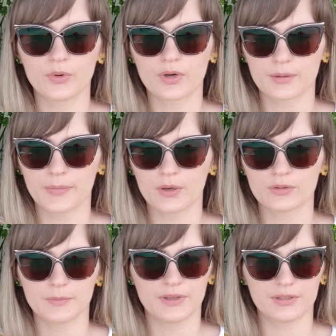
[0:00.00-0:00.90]
more about
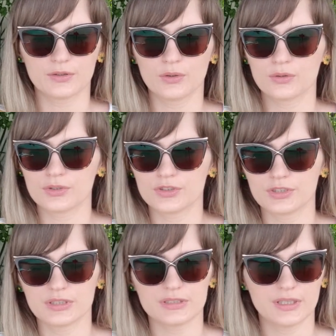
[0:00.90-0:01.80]

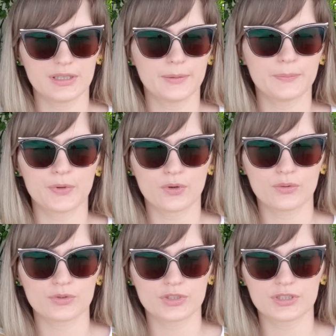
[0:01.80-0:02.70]
methodologies and
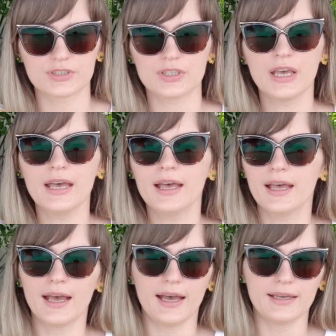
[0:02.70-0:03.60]
approaches
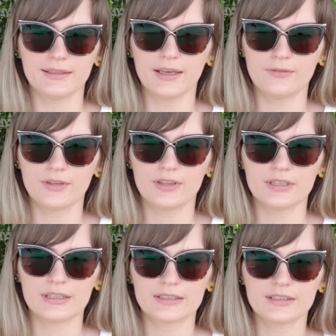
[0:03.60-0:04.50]
and
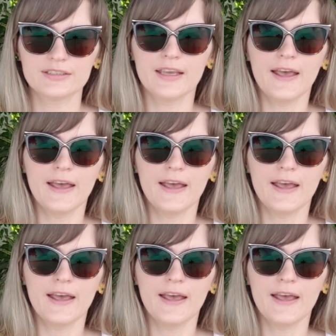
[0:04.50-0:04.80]
everything like this.